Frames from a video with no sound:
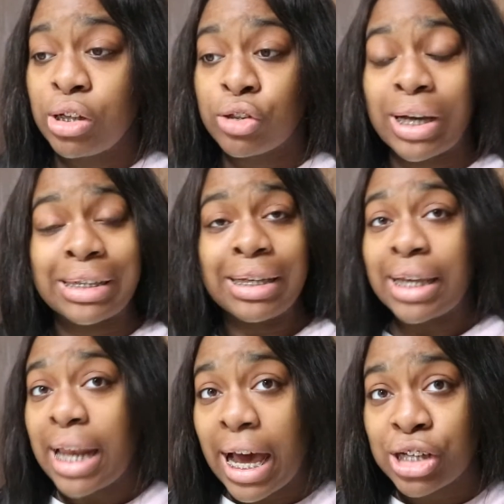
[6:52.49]
So I didn't
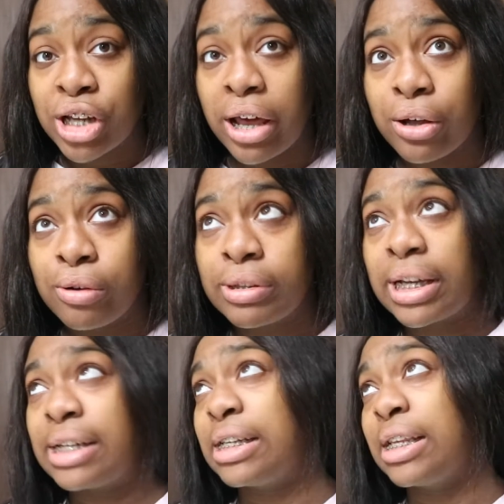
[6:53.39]
get eyeshadows.
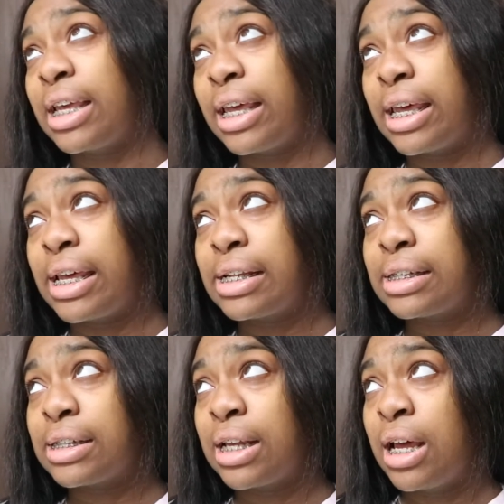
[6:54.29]
I didn't
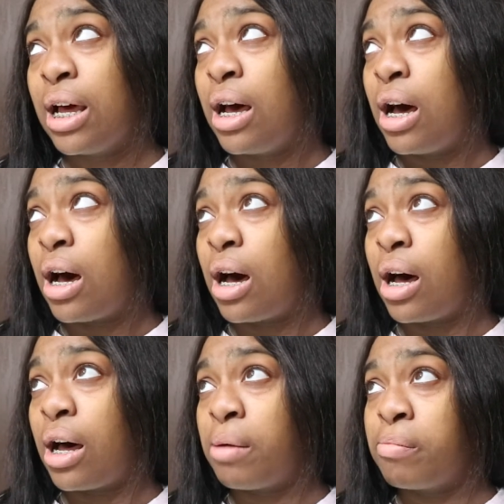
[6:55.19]
get
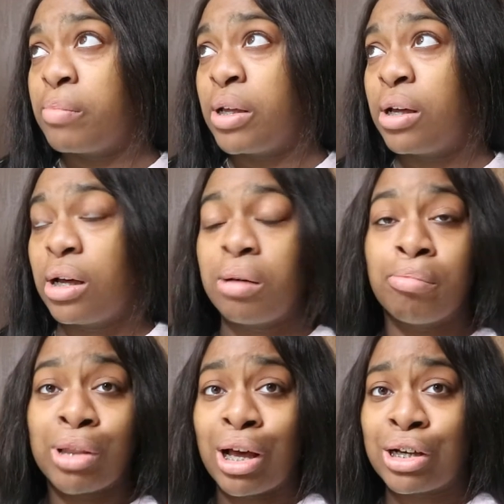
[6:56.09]
a
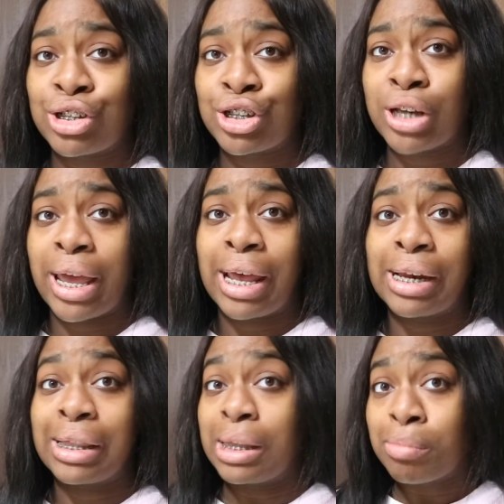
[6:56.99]
blush and
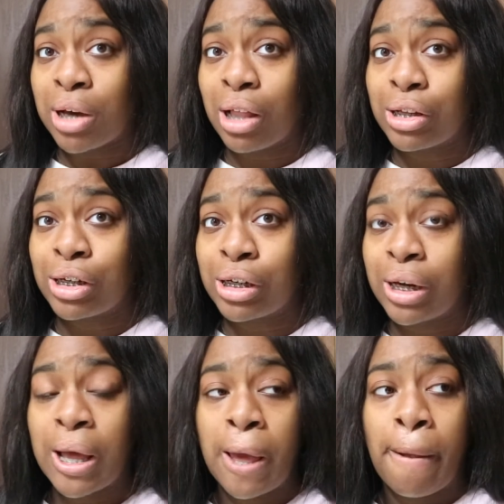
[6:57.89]
a lip
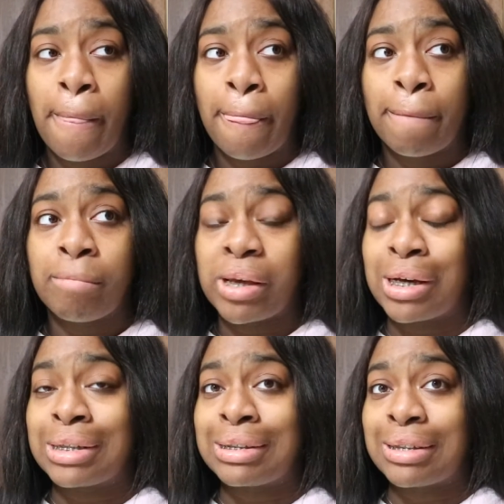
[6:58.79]
color
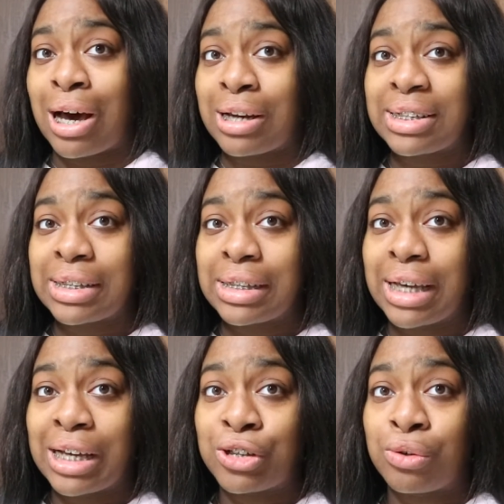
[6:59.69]
because
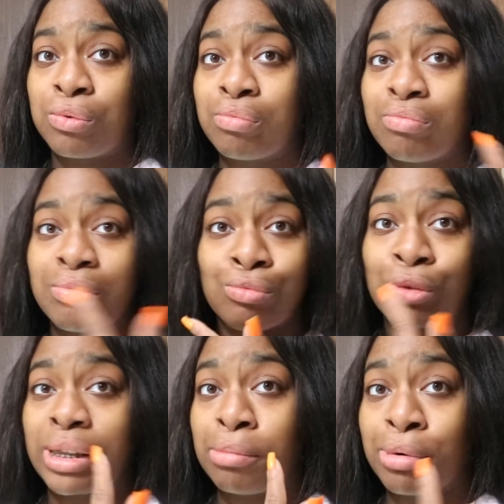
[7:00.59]
honestly I don't really